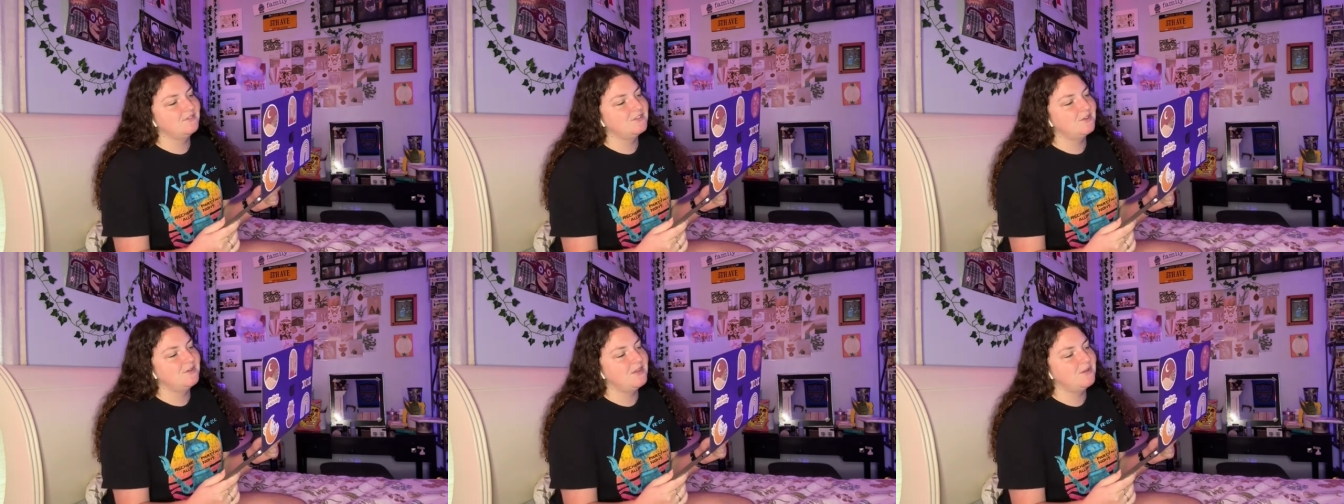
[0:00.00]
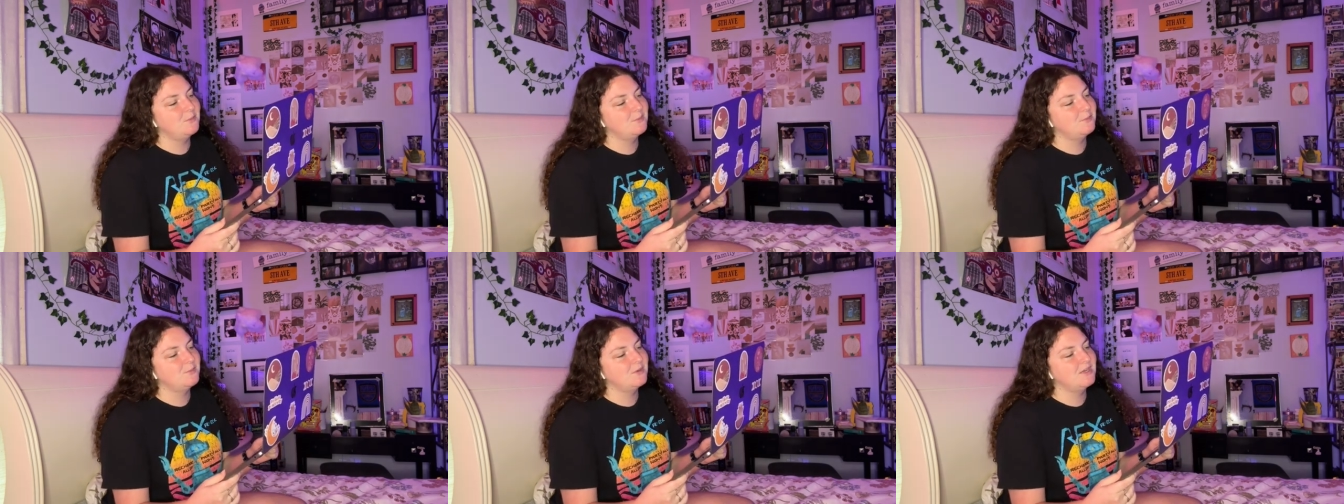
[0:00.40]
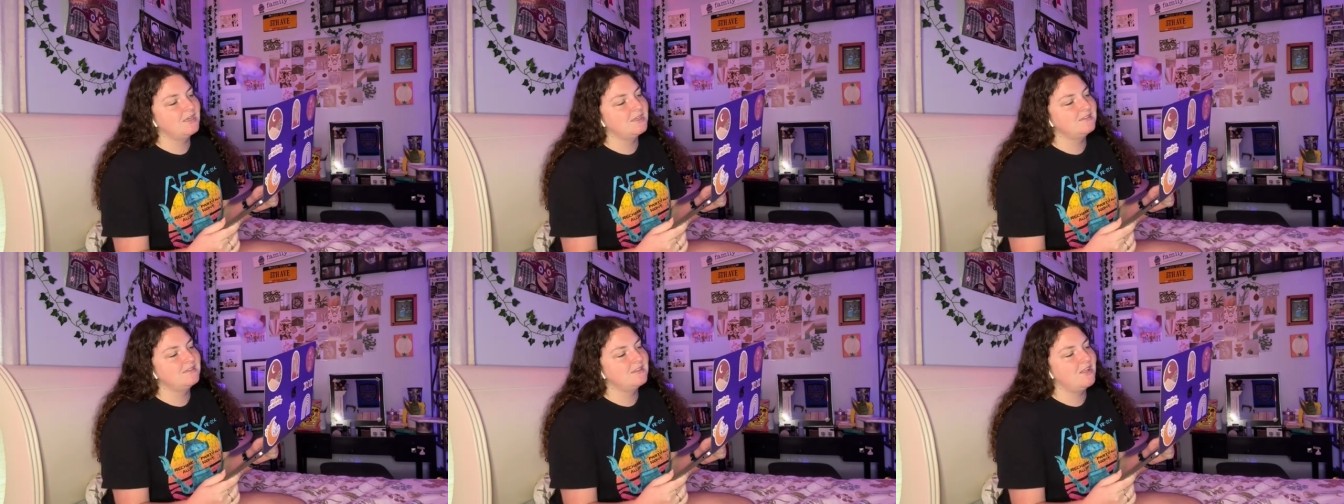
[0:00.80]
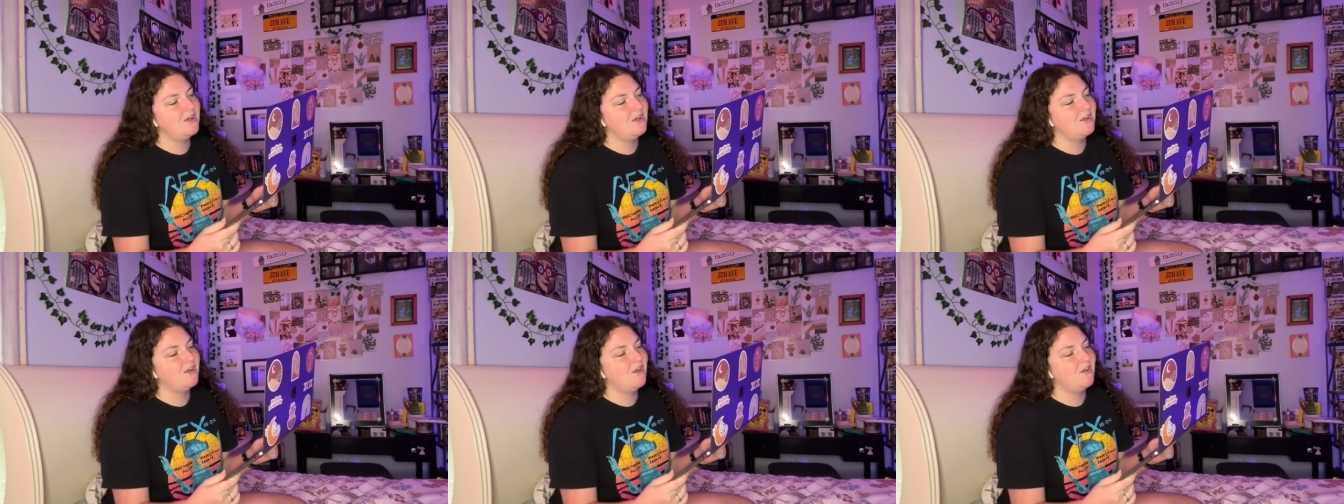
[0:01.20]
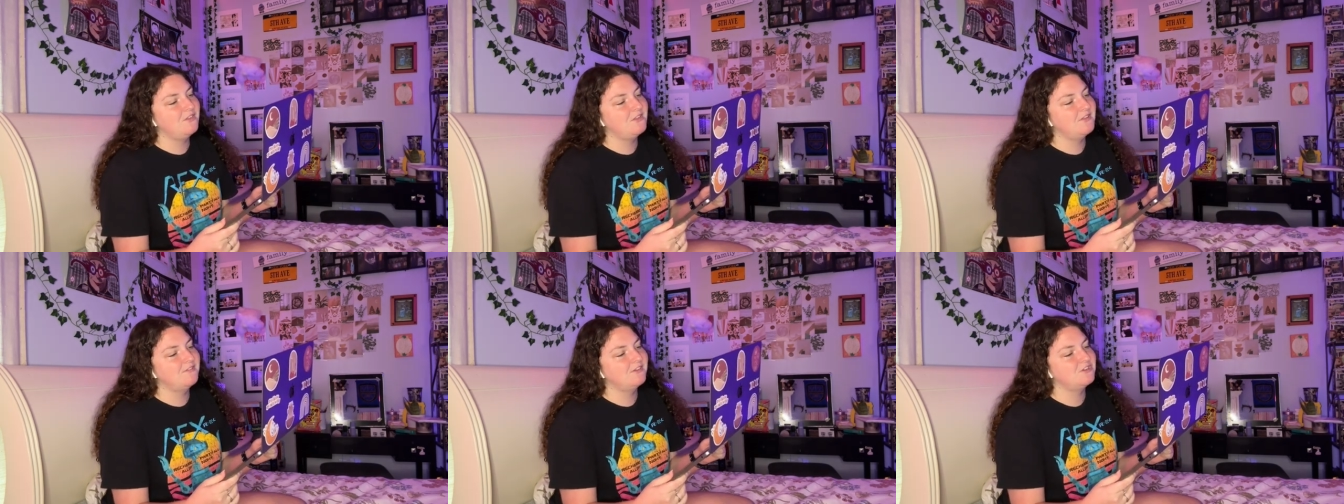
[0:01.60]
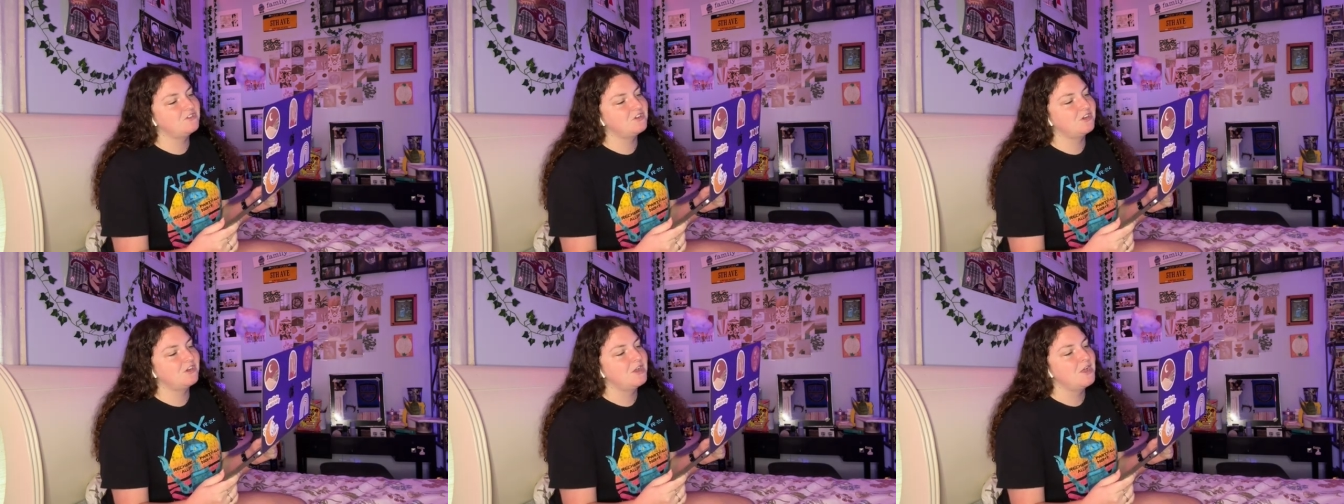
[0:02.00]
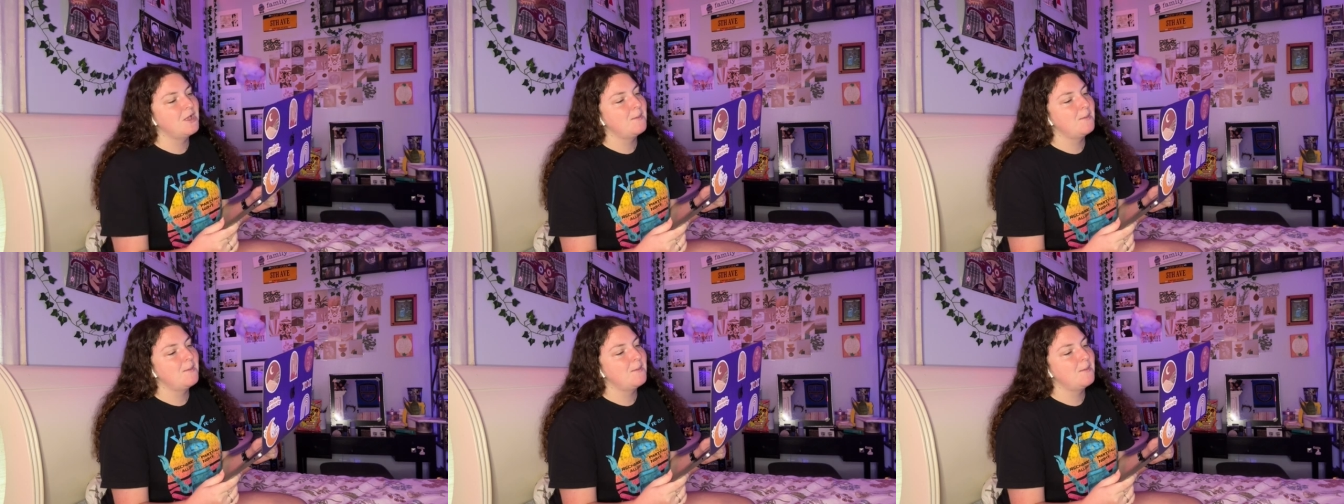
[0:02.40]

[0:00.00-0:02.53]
So he will bring us along on the adventure,